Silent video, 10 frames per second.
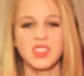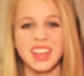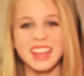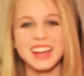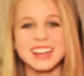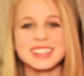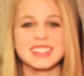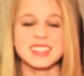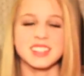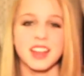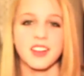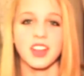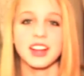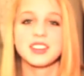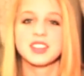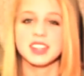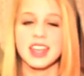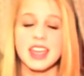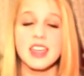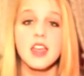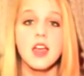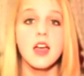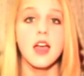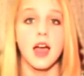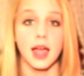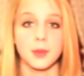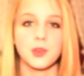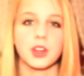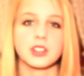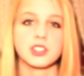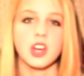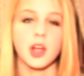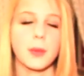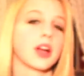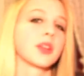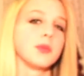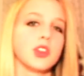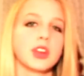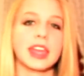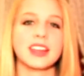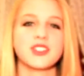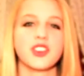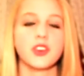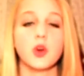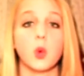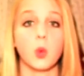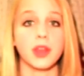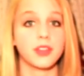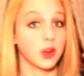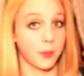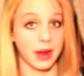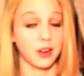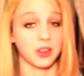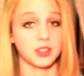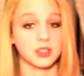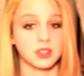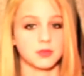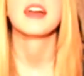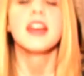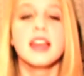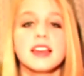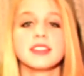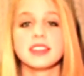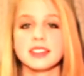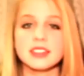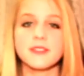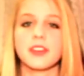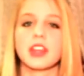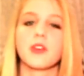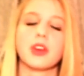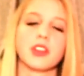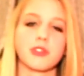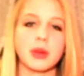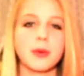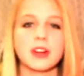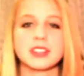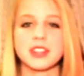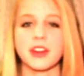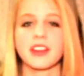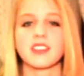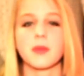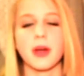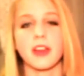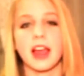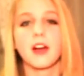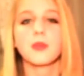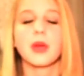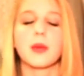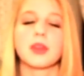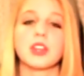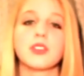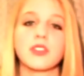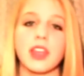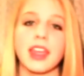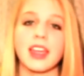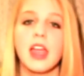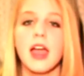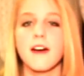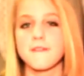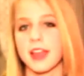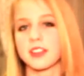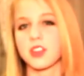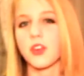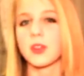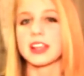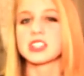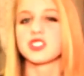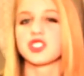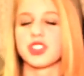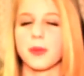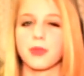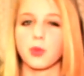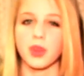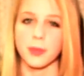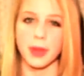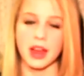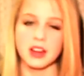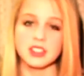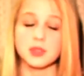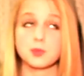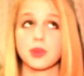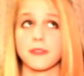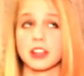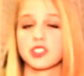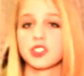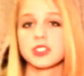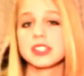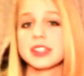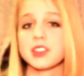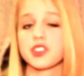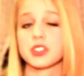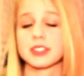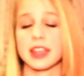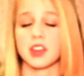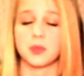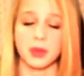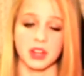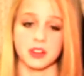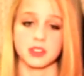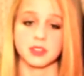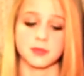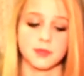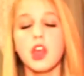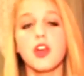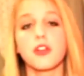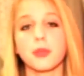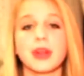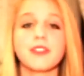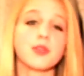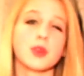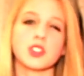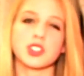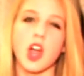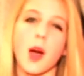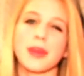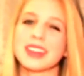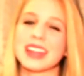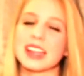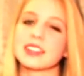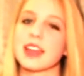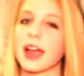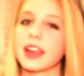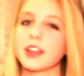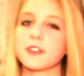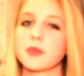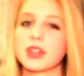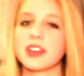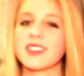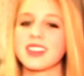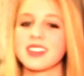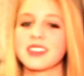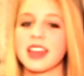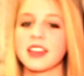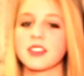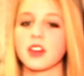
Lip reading: Hey guys, it's Caroline. Today, I'm going to talk about communication with your parents. This is a video in a three-part series about how the way we use slang affects our relationships with parents, professionals and teachers, and peers. Three of the most common things I hear from teens these days